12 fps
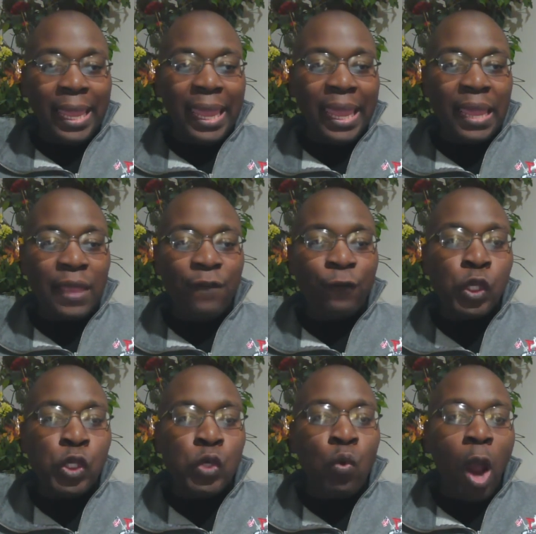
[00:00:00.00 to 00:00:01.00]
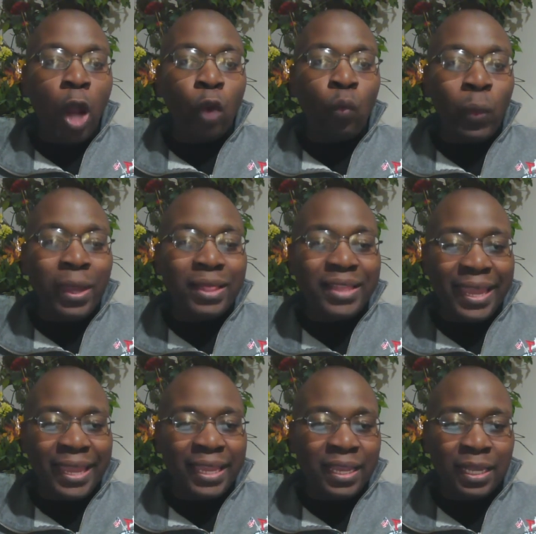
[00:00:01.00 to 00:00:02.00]
If you are
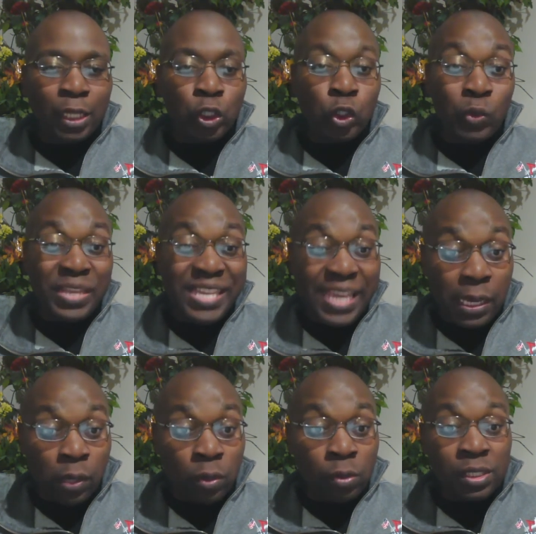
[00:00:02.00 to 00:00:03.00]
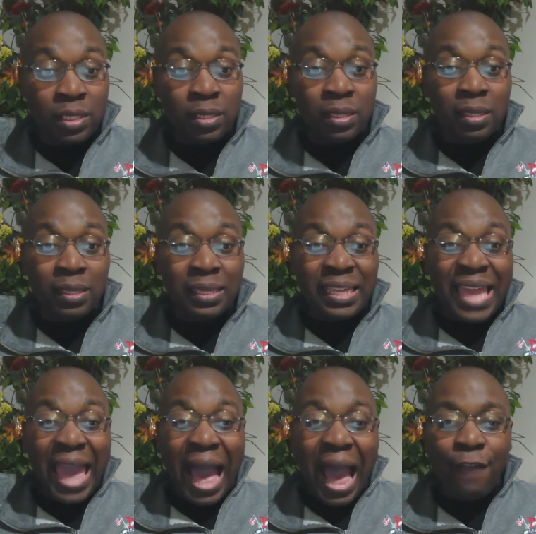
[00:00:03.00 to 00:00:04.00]
willing to yield,
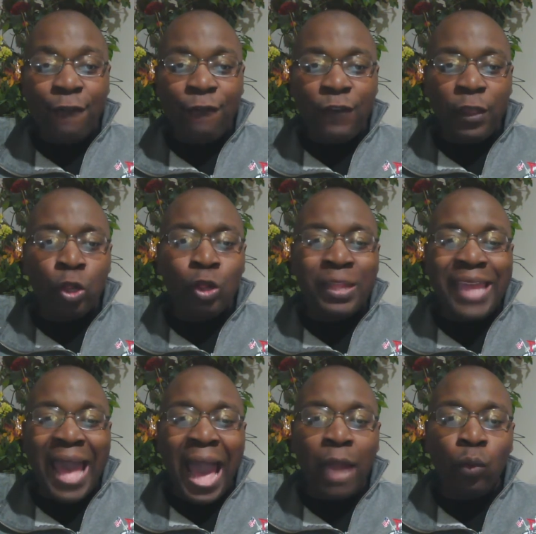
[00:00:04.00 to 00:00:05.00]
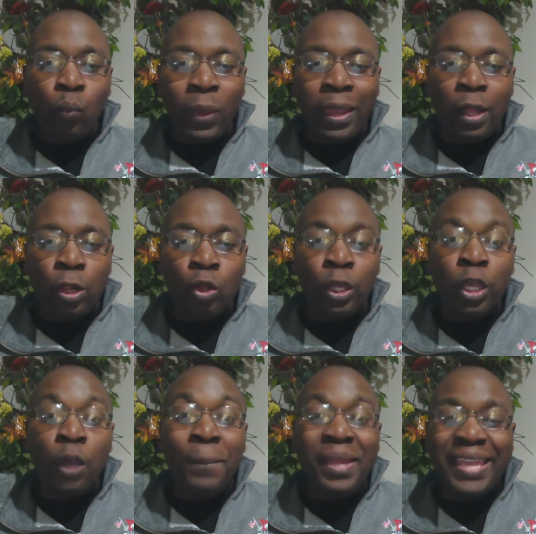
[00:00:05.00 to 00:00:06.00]
I feel God will
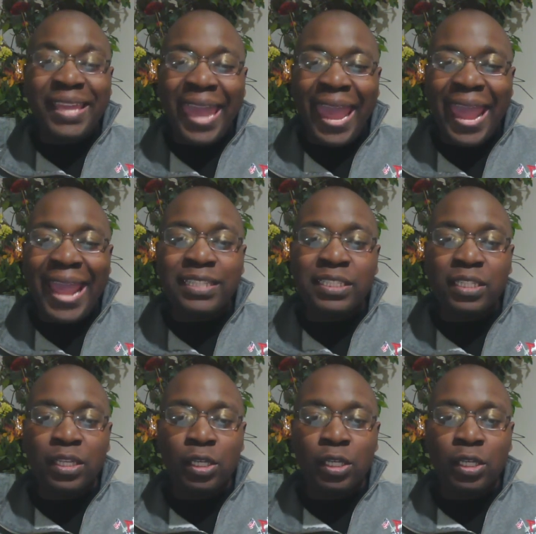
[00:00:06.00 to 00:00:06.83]
communicate